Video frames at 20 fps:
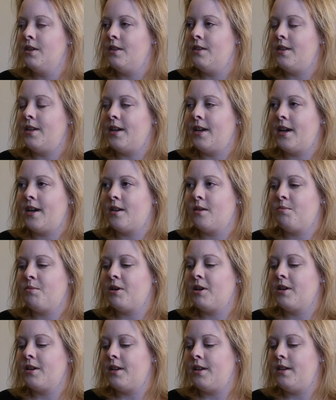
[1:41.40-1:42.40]
they had a
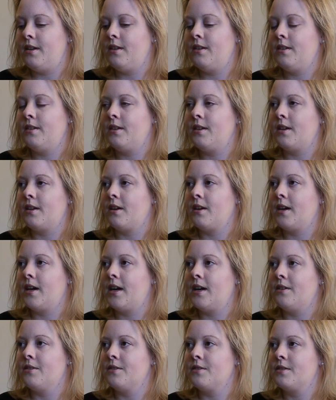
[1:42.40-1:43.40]
party at our
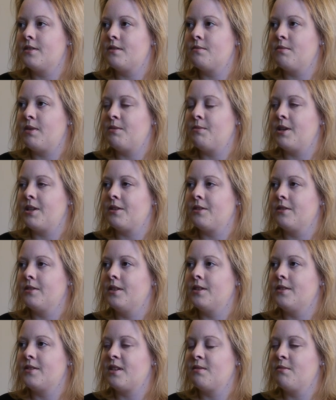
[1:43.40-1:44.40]
house, my mother
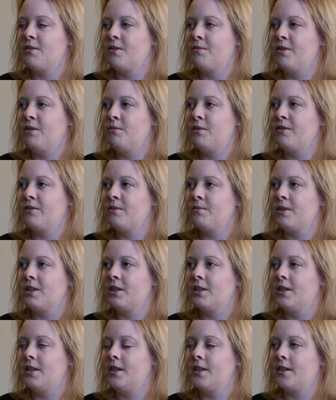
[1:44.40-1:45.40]
and some of the women from the
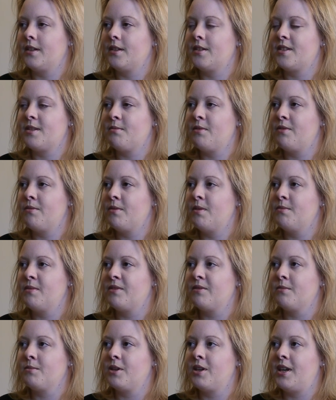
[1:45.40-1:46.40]
clinic and some of the women
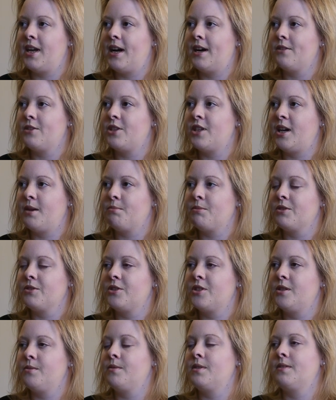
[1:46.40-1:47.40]
from her NOW chapter.
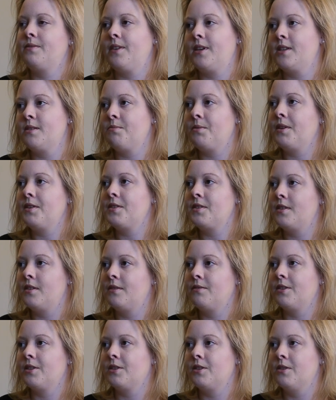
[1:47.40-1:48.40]
She was vice president
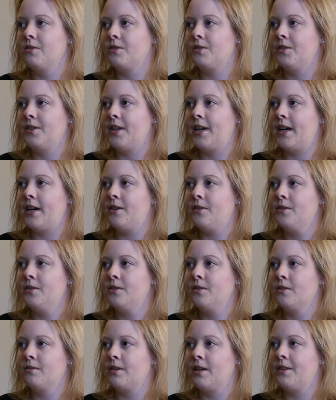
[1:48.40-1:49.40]
of our local NOW
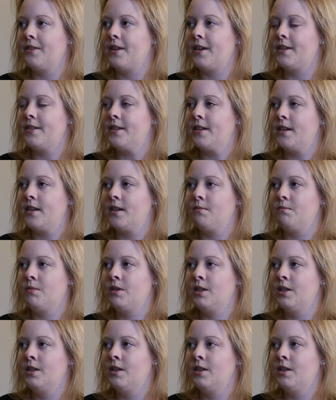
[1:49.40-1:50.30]
around that time.